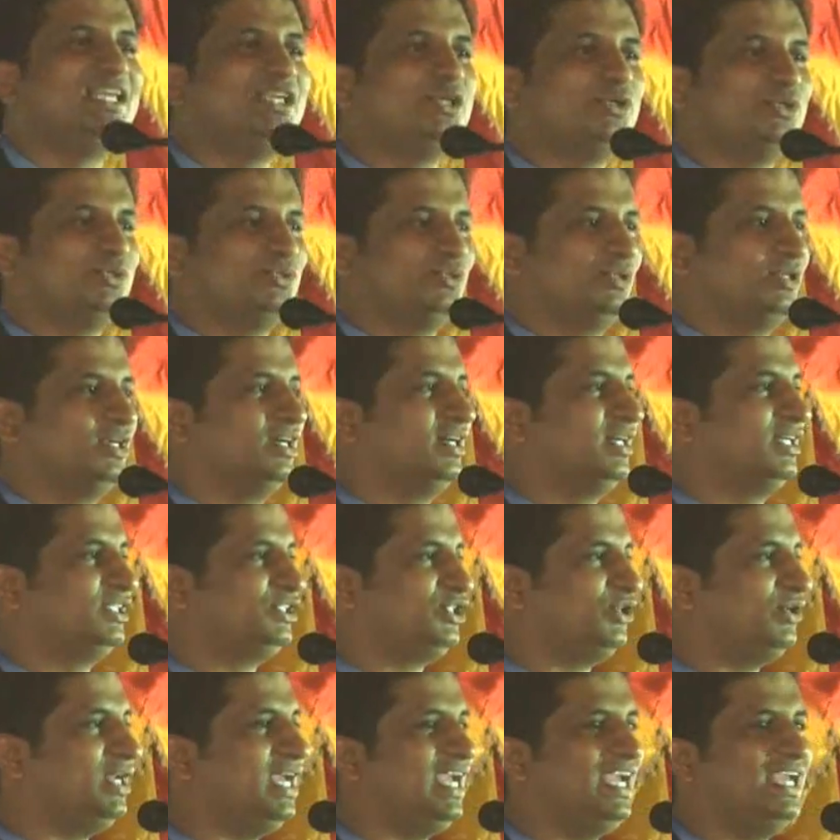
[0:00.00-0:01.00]
you
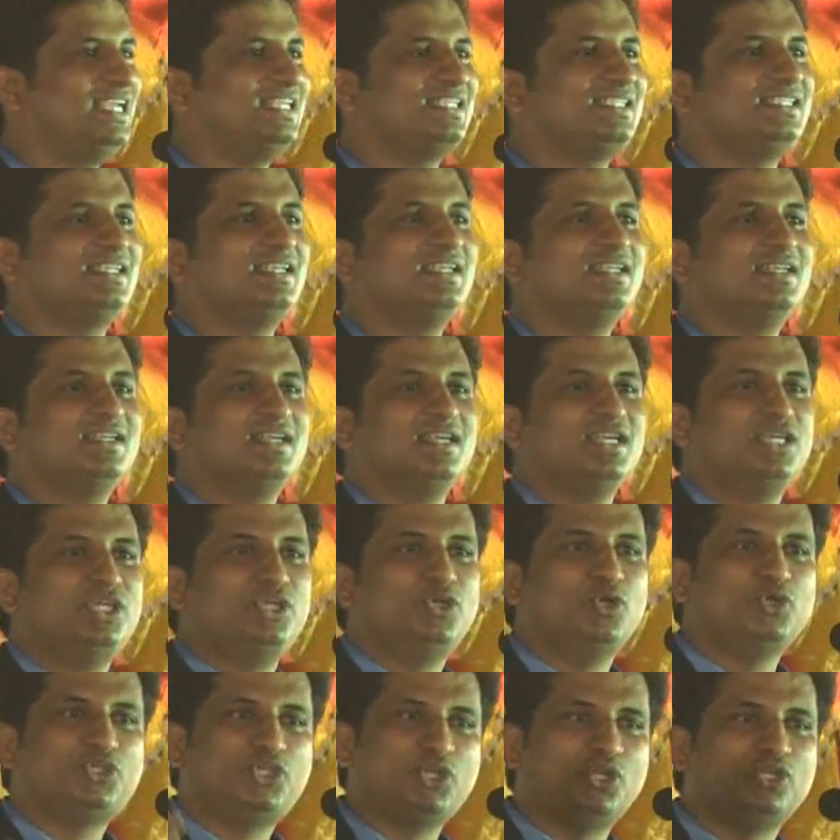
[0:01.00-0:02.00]
today is,
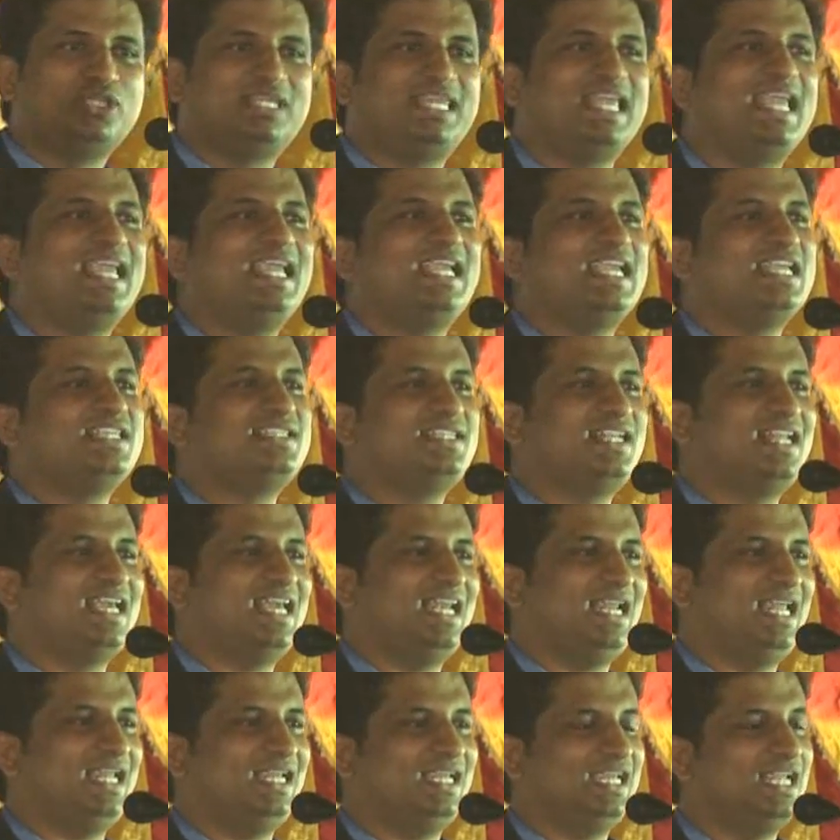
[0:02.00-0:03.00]
you should think
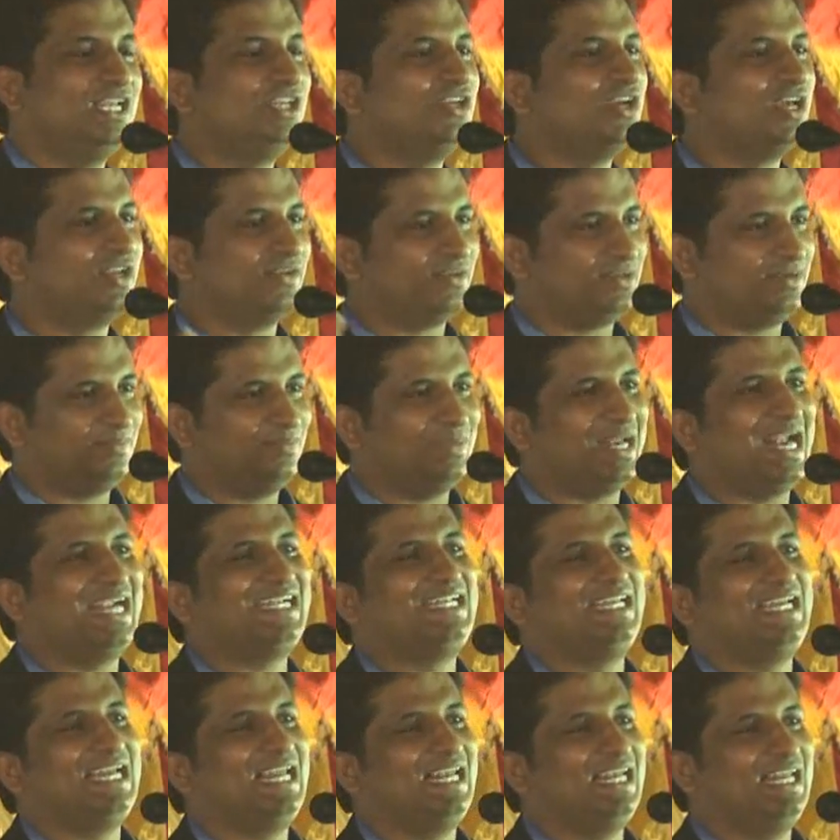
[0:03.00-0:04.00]
engineering in your
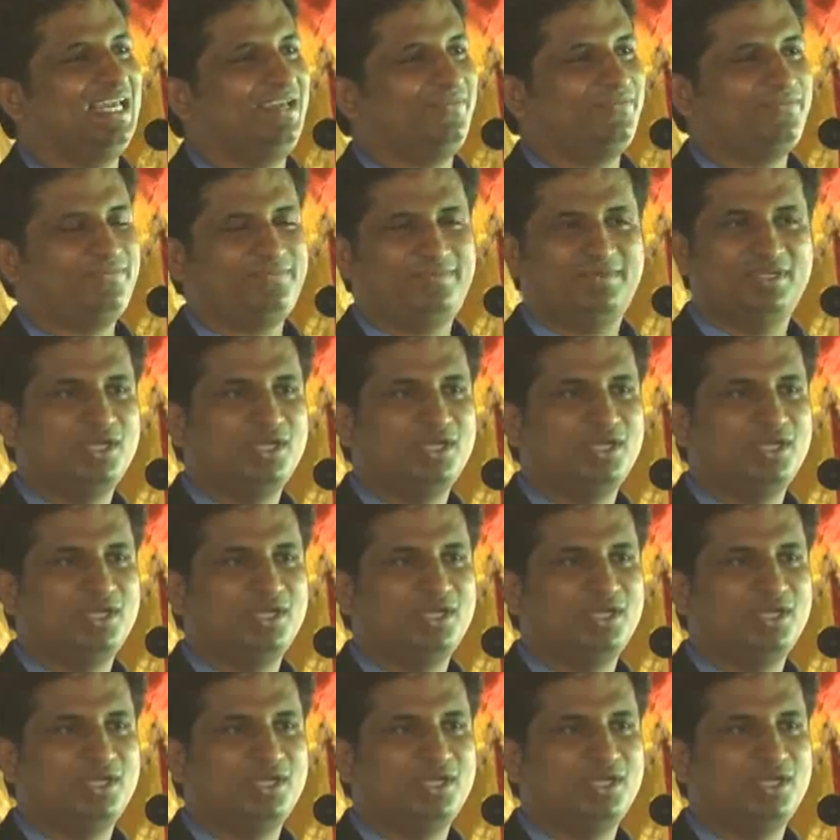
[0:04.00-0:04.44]
practical life.